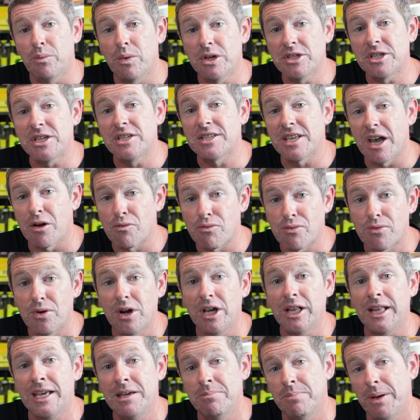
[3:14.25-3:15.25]
which is a
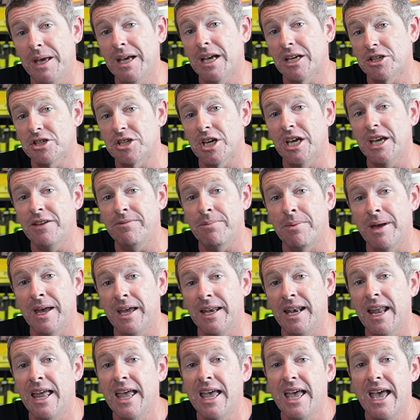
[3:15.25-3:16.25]
really big
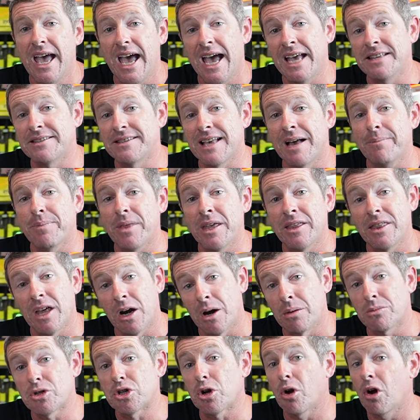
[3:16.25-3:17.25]
achievement and something that
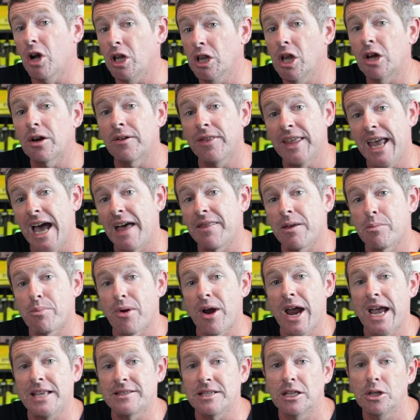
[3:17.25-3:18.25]
I'm sure a lot of the other
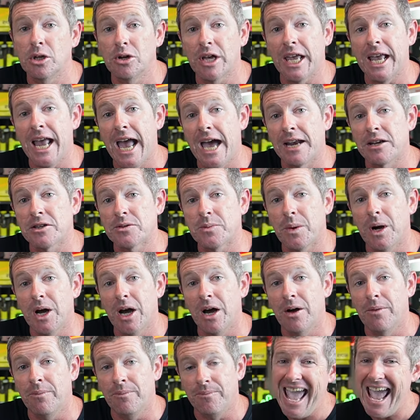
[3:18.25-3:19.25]
brands are looking at as
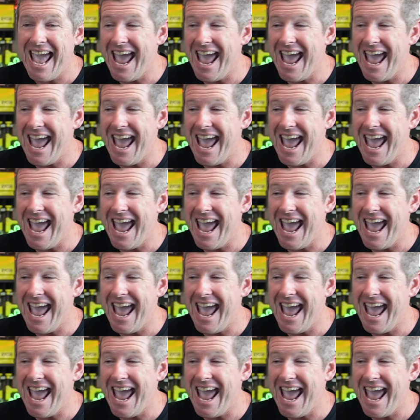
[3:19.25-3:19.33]
well.